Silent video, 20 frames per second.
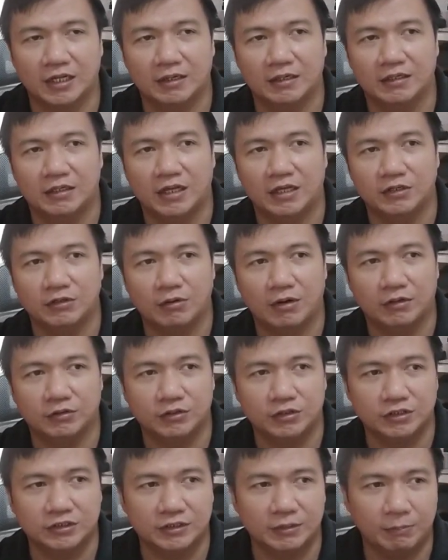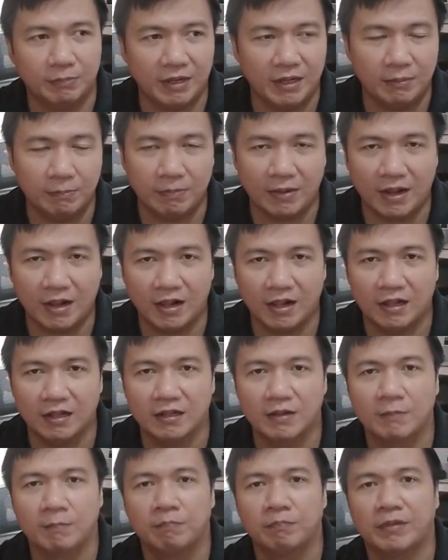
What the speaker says: I know how to use the PayPal.